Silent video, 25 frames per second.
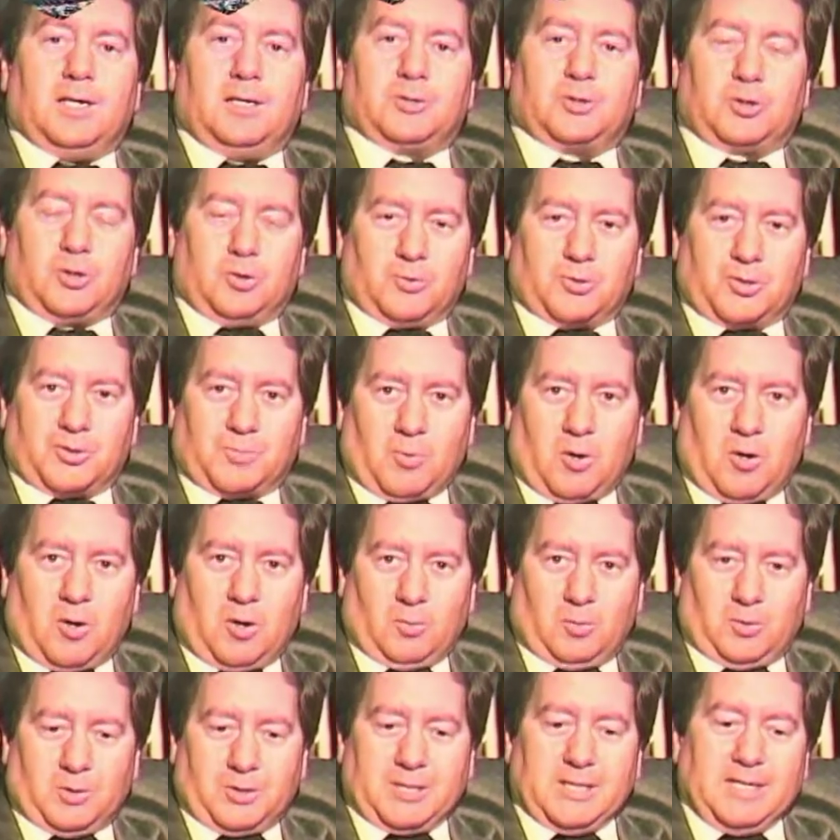Joe
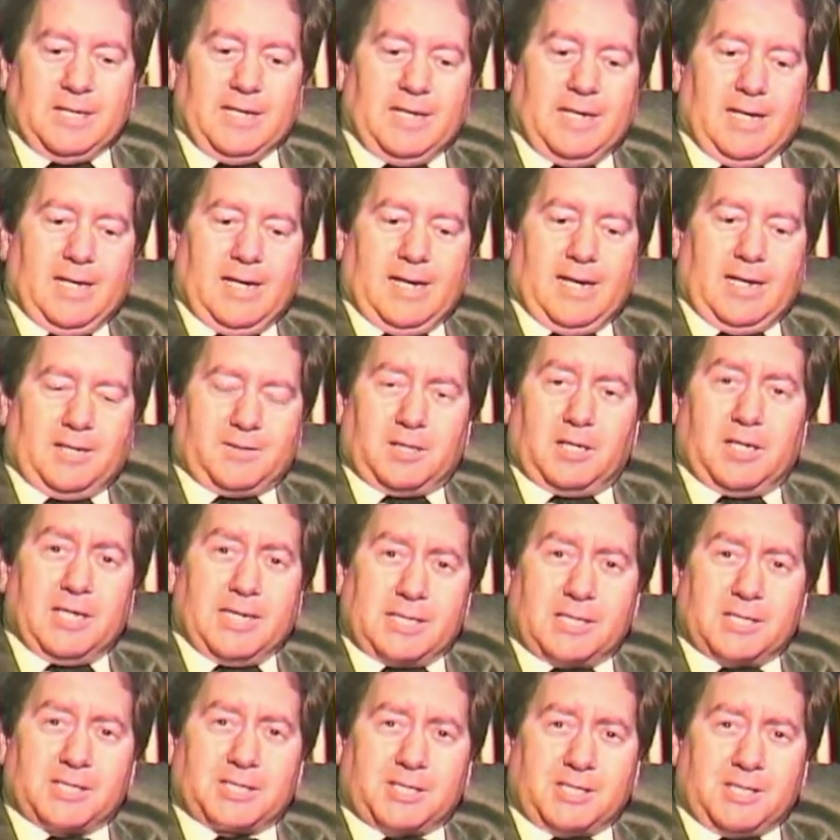Smallwood, and the
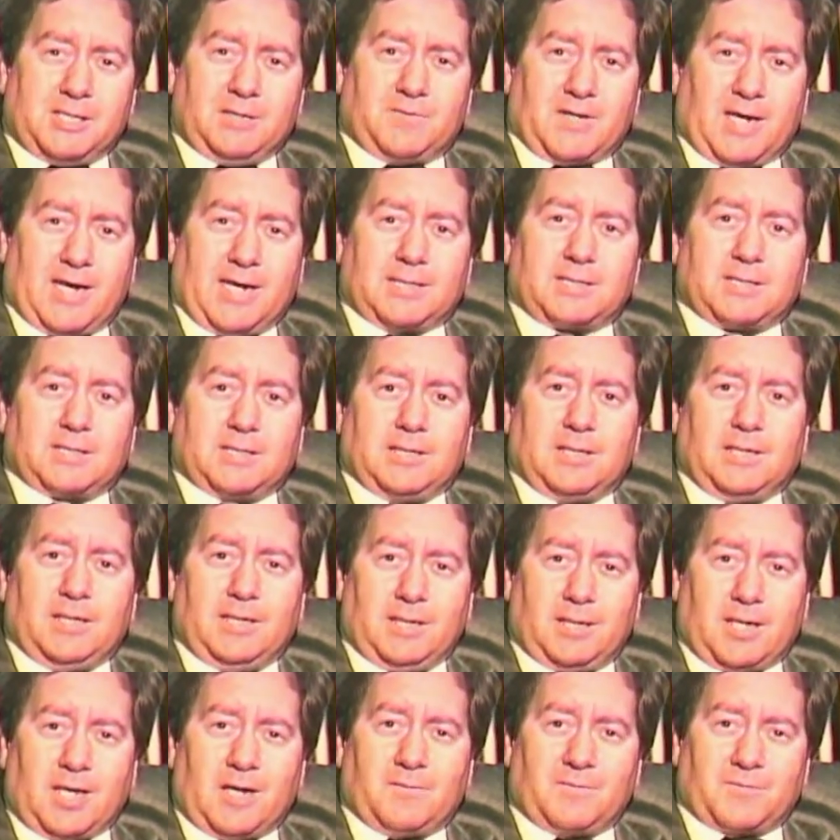legacy that
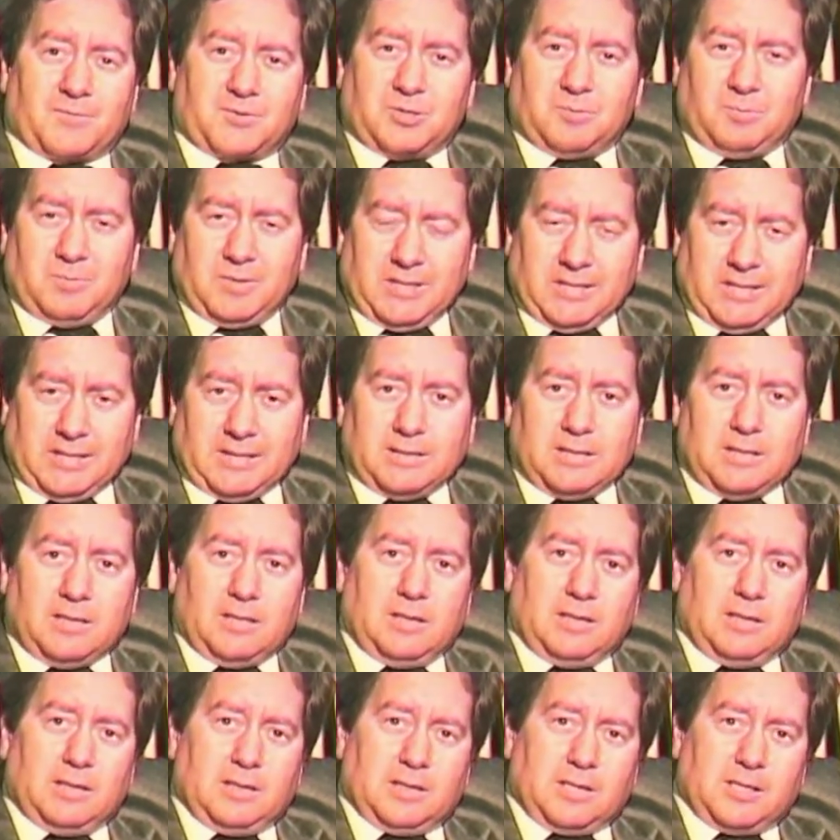he left to me
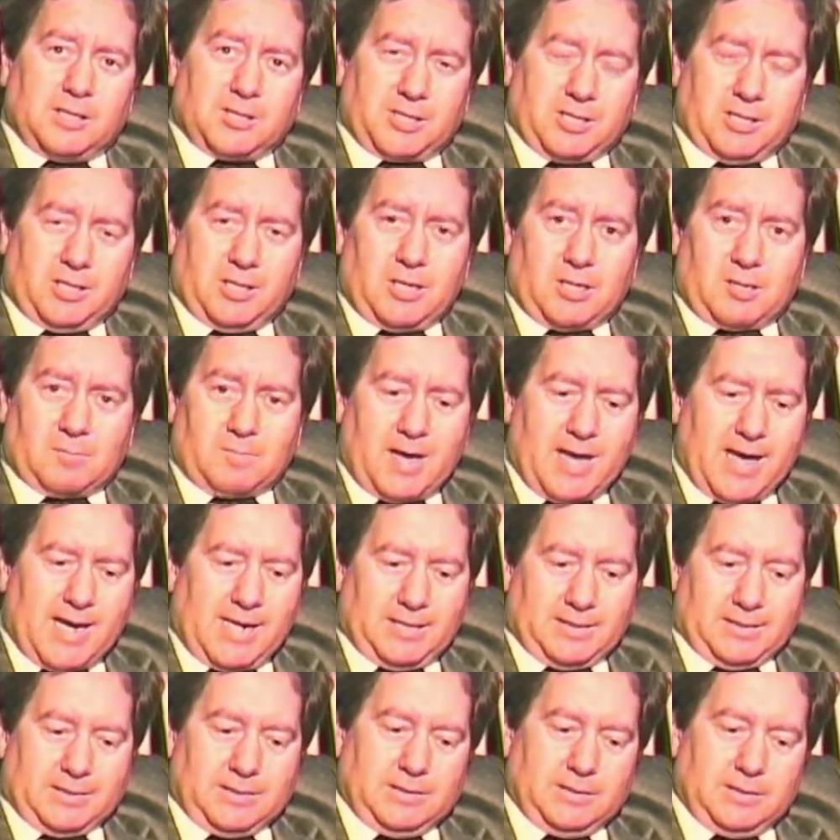as a young man.